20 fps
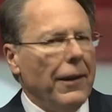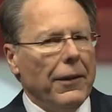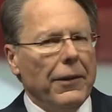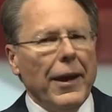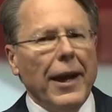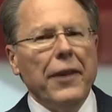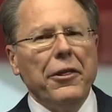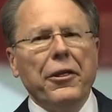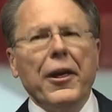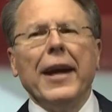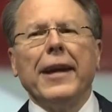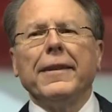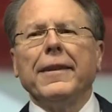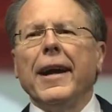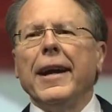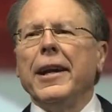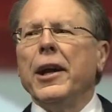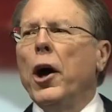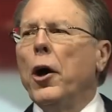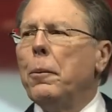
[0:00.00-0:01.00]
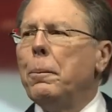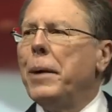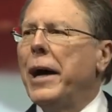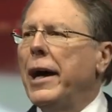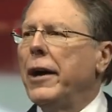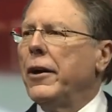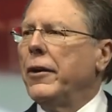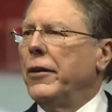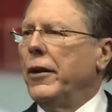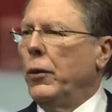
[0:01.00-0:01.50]
They think they know
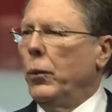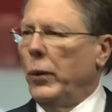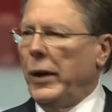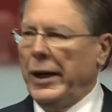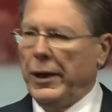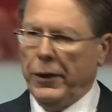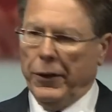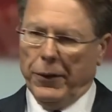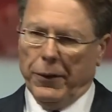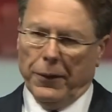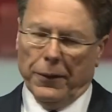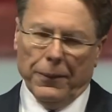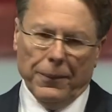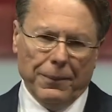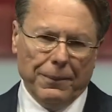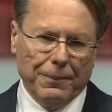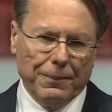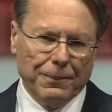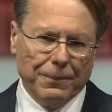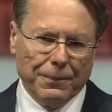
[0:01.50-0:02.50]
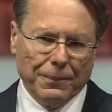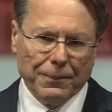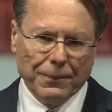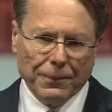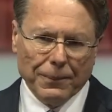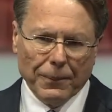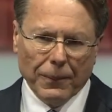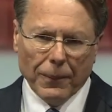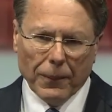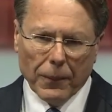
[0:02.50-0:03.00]
better than we do.
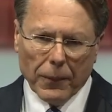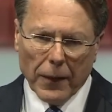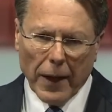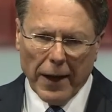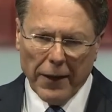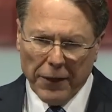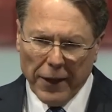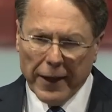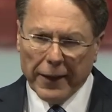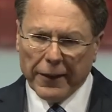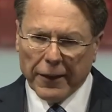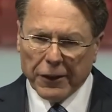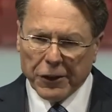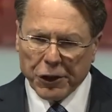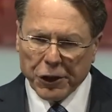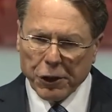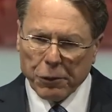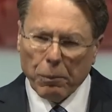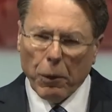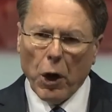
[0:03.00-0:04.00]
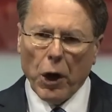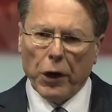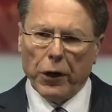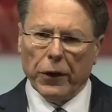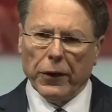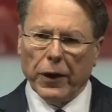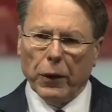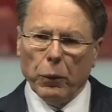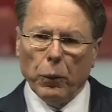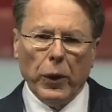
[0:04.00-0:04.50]
They think they're
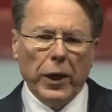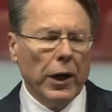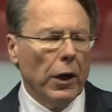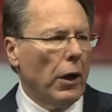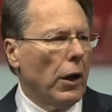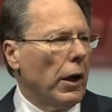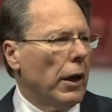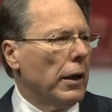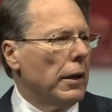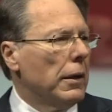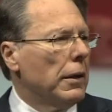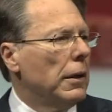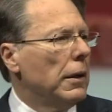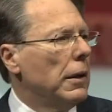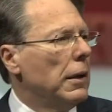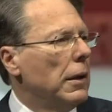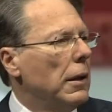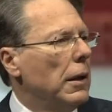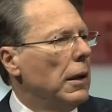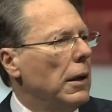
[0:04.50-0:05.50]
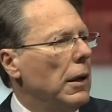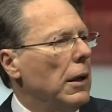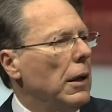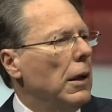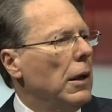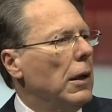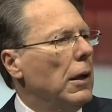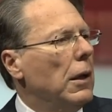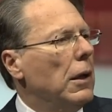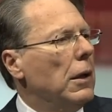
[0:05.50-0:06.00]
smarter than we are.
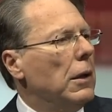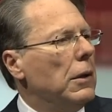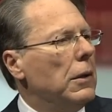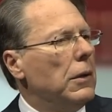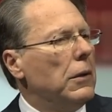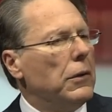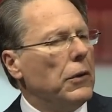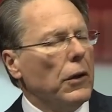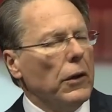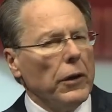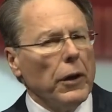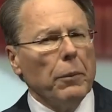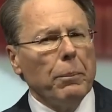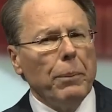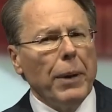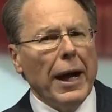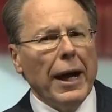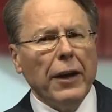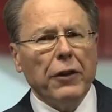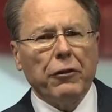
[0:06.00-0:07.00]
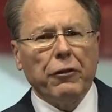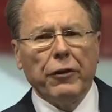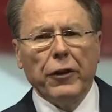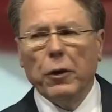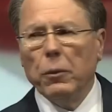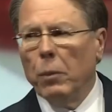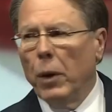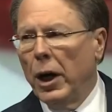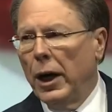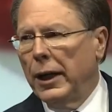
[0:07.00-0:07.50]
During the past
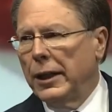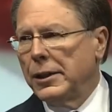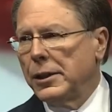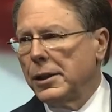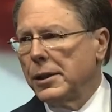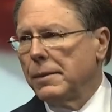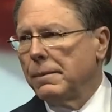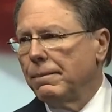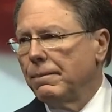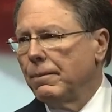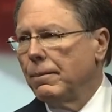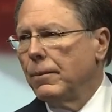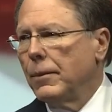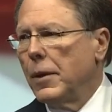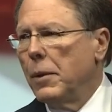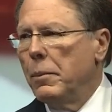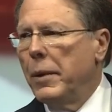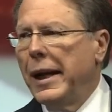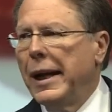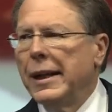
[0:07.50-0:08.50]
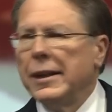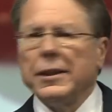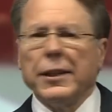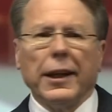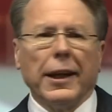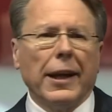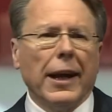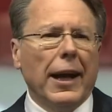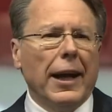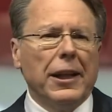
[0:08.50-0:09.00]
few months, the media has
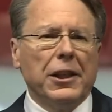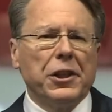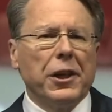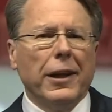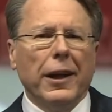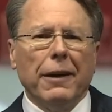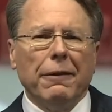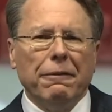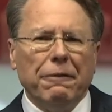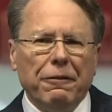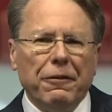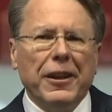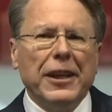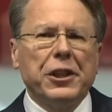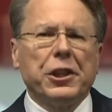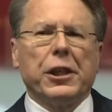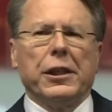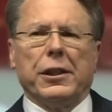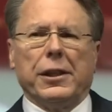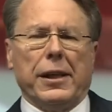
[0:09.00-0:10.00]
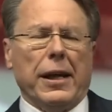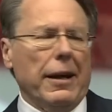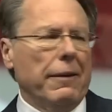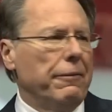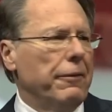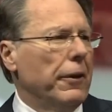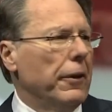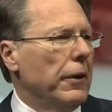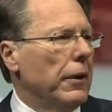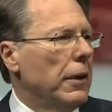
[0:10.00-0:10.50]
engaged in a vicious
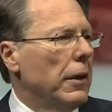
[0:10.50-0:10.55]
effort